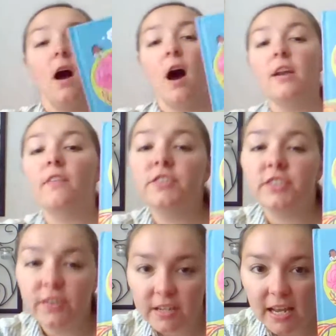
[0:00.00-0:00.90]
Another
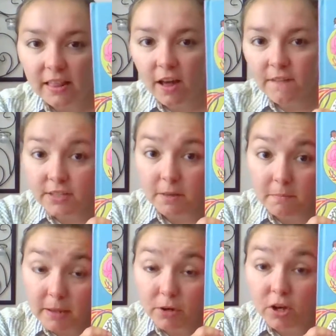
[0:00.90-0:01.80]
series I love is the
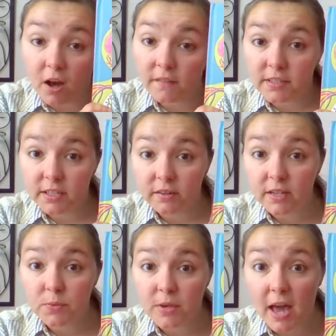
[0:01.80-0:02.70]
Big Book of
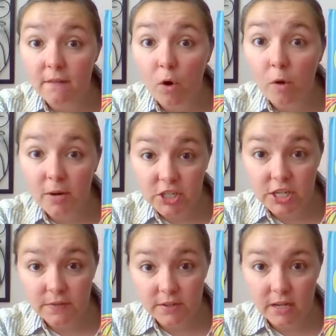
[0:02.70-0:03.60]
series. We have a whole bunch of
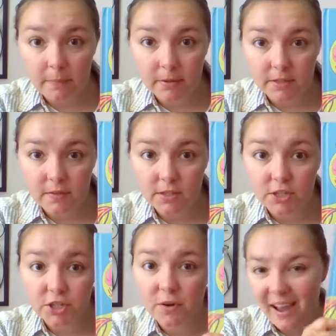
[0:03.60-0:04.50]
different topics in this
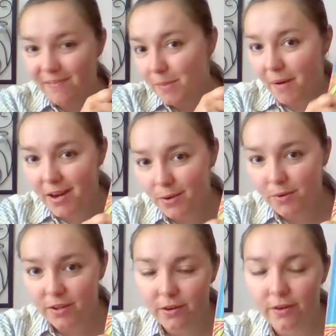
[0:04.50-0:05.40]
too. I have the body
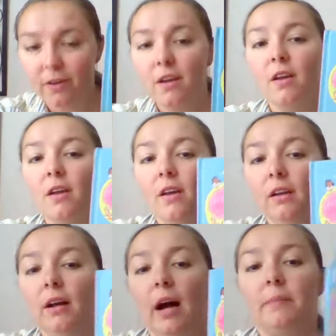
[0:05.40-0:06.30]
one here.
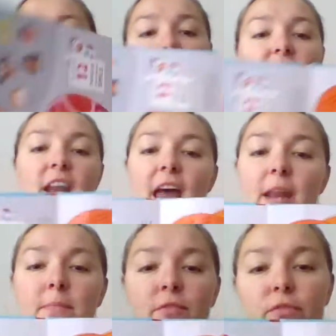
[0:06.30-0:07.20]
I'm kind of an
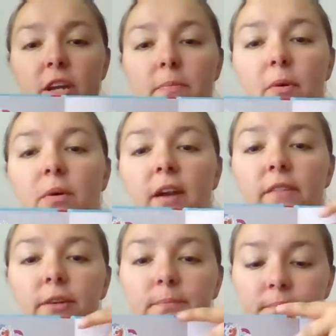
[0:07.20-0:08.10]
anatomy freak, but
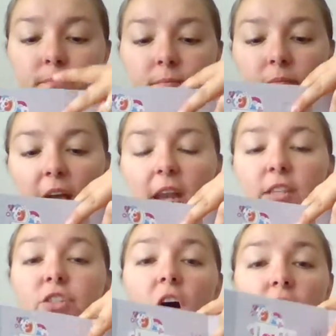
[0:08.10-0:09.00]
whatever. And
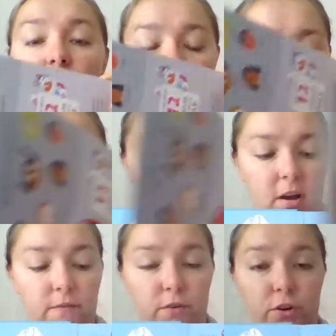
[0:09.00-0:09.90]
it's called the Big Book
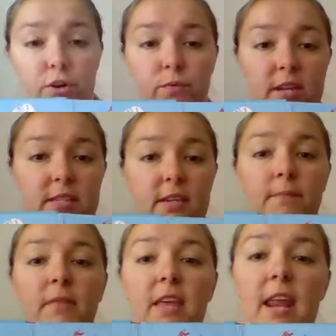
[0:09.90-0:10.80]
of for a good
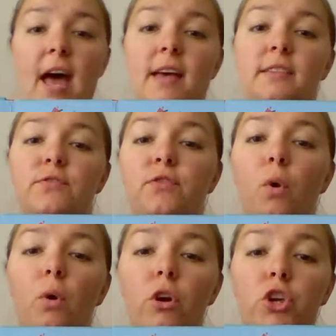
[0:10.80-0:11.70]
reason. It has
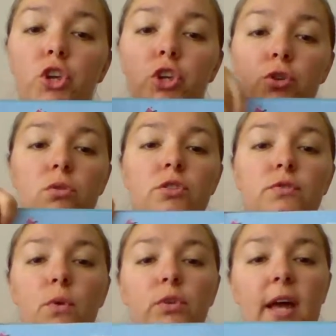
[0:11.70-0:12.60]
4 huge
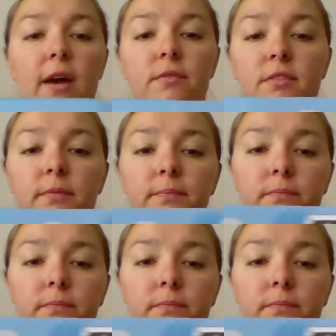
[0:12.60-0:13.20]
foldouts.